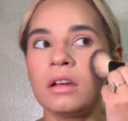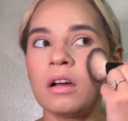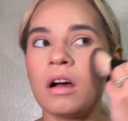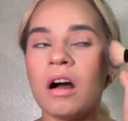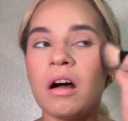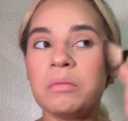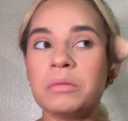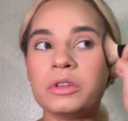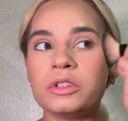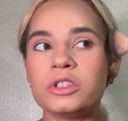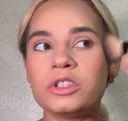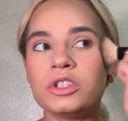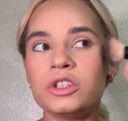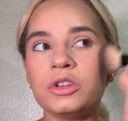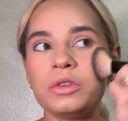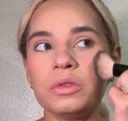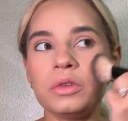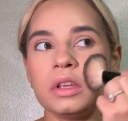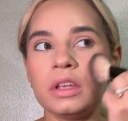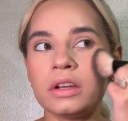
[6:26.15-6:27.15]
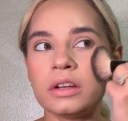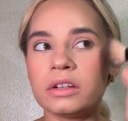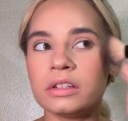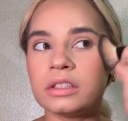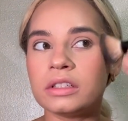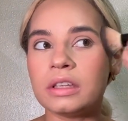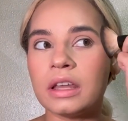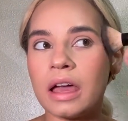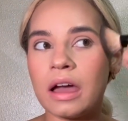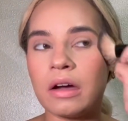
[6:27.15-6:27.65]
almost 2
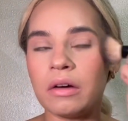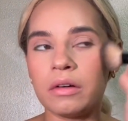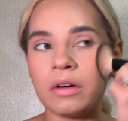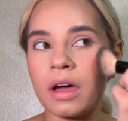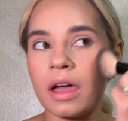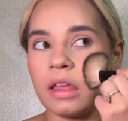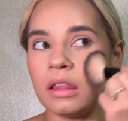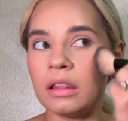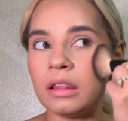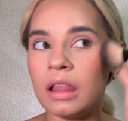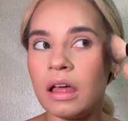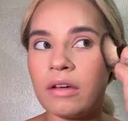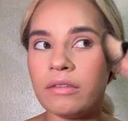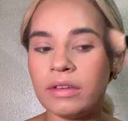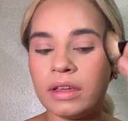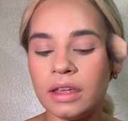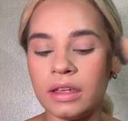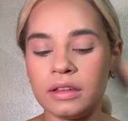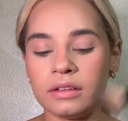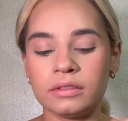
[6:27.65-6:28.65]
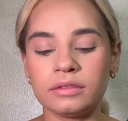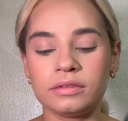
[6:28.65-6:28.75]
years now. I love it.